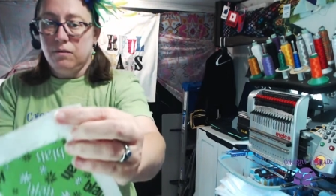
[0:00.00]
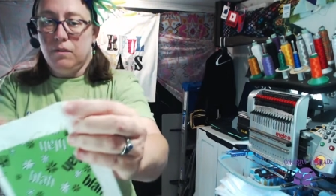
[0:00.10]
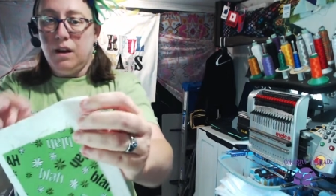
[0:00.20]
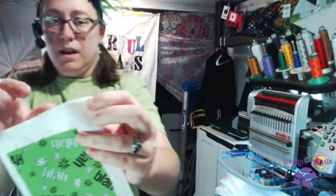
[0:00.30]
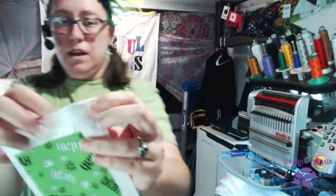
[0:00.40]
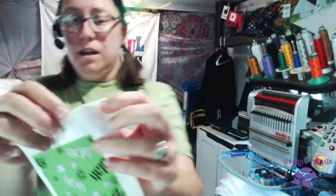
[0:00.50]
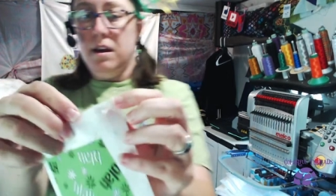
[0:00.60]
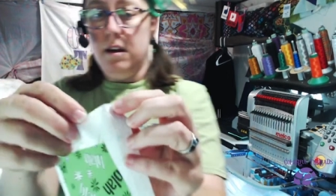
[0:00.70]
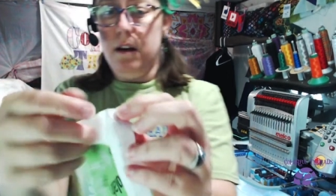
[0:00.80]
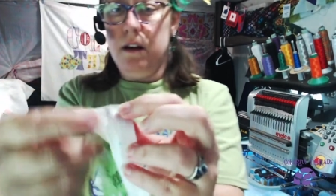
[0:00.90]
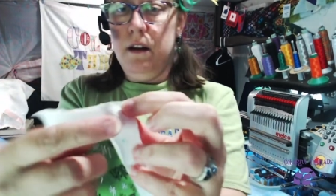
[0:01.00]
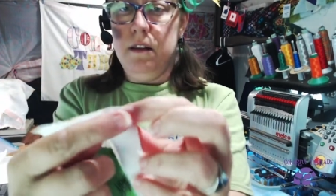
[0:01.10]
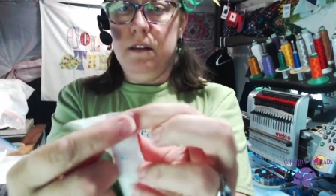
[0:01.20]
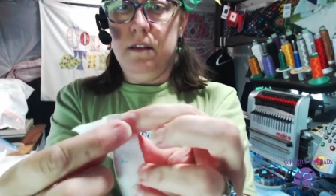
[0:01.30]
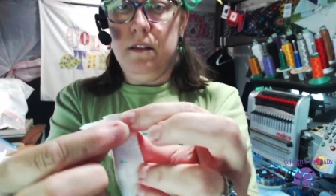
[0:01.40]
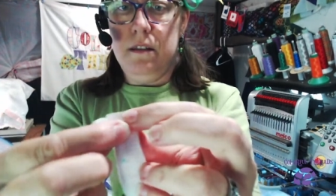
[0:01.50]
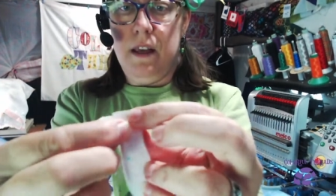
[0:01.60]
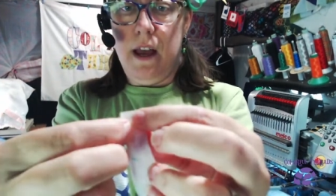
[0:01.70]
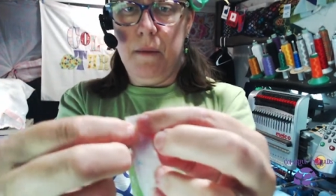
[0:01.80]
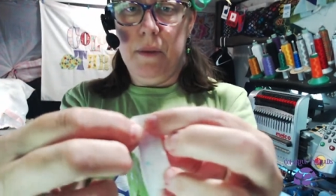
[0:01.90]
right here. This is the
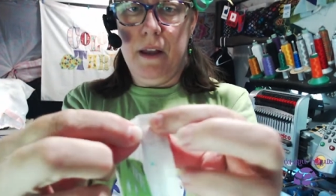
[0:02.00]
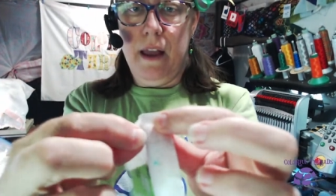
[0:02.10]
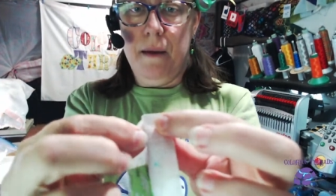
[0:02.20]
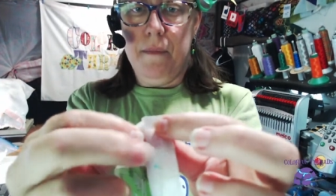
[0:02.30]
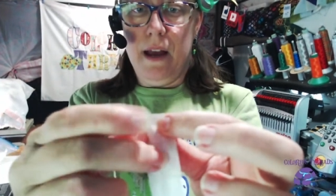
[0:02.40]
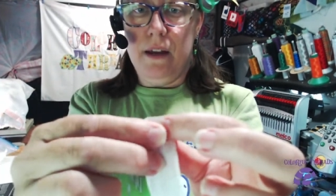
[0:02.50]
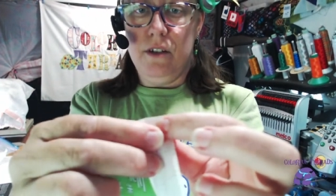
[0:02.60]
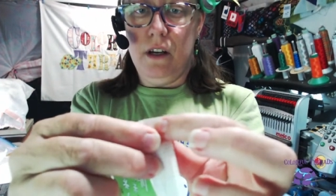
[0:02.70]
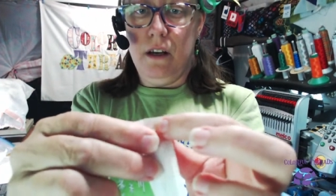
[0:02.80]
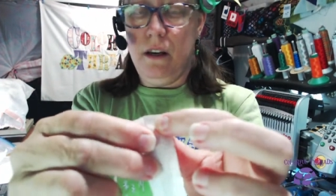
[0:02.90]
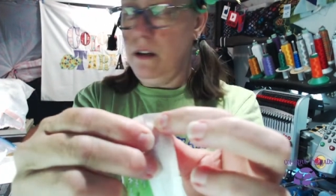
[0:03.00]
applique magic